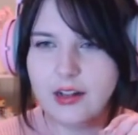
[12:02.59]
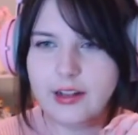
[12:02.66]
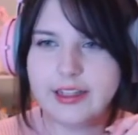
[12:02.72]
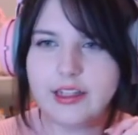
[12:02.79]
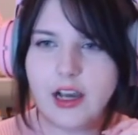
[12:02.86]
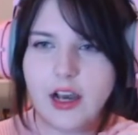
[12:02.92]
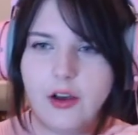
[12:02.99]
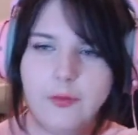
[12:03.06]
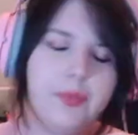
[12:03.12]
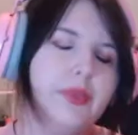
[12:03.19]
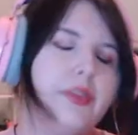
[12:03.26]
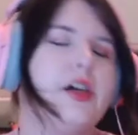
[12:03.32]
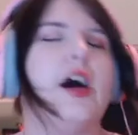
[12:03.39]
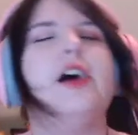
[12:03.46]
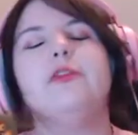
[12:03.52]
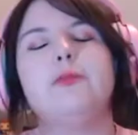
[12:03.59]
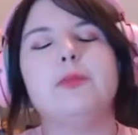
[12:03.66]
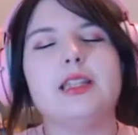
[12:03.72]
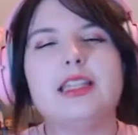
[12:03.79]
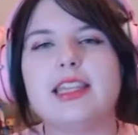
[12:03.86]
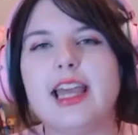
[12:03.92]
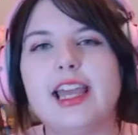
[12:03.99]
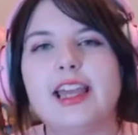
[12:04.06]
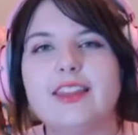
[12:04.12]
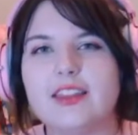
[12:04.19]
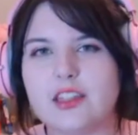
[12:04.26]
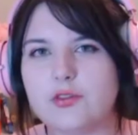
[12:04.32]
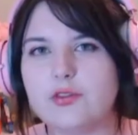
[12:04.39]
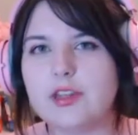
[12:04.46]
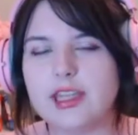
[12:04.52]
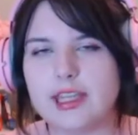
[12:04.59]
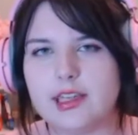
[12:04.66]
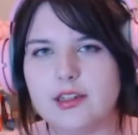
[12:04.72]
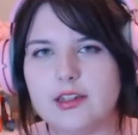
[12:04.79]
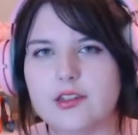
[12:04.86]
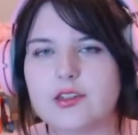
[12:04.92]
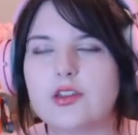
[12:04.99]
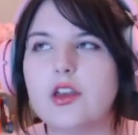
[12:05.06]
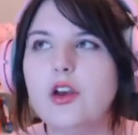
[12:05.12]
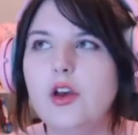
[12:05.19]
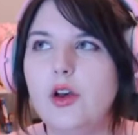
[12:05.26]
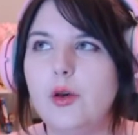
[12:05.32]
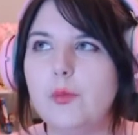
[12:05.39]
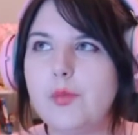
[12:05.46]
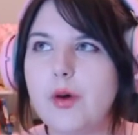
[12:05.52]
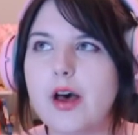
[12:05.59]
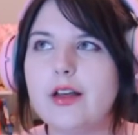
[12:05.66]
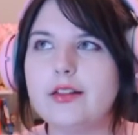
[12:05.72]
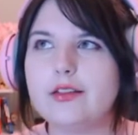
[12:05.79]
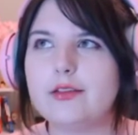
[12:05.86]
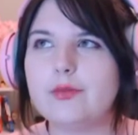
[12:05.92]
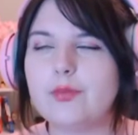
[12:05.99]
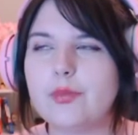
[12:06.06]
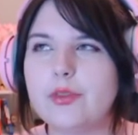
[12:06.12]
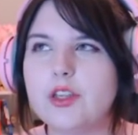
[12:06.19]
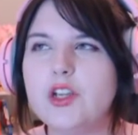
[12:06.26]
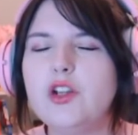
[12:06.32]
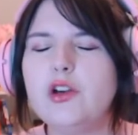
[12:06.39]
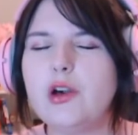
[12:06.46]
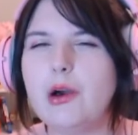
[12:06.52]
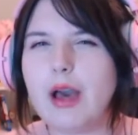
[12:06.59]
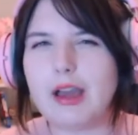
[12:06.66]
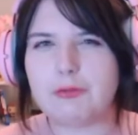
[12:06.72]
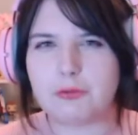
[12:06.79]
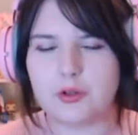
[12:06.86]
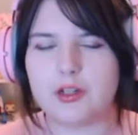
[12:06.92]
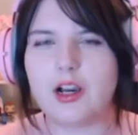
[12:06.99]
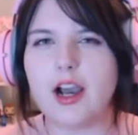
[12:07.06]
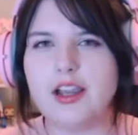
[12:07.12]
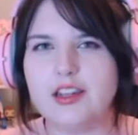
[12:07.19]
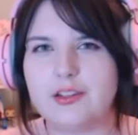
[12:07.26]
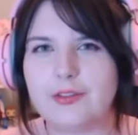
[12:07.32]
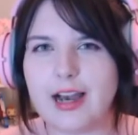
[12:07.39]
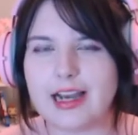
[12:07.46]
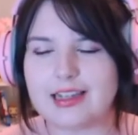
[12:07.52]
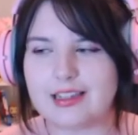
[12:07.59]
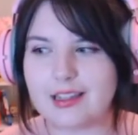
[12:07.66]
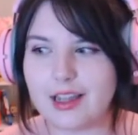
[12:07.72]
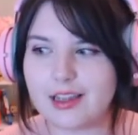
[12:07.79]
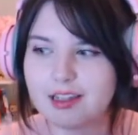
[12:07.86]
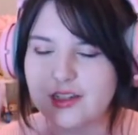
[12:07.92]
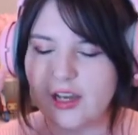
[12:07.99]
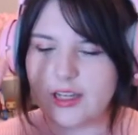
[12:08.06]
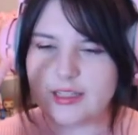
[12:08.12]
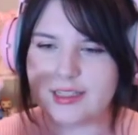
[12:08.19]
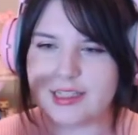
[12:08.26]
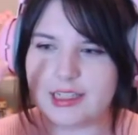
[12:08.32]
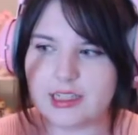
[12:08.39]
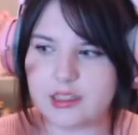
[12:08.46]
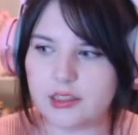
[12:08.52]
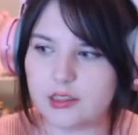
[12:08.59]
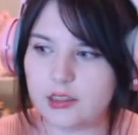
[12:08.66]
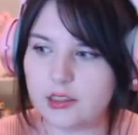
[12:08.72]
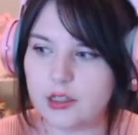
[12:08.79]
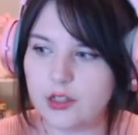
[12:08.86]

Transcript: Like, I've been saying this for years, but you know how everyone kind of has like an ideal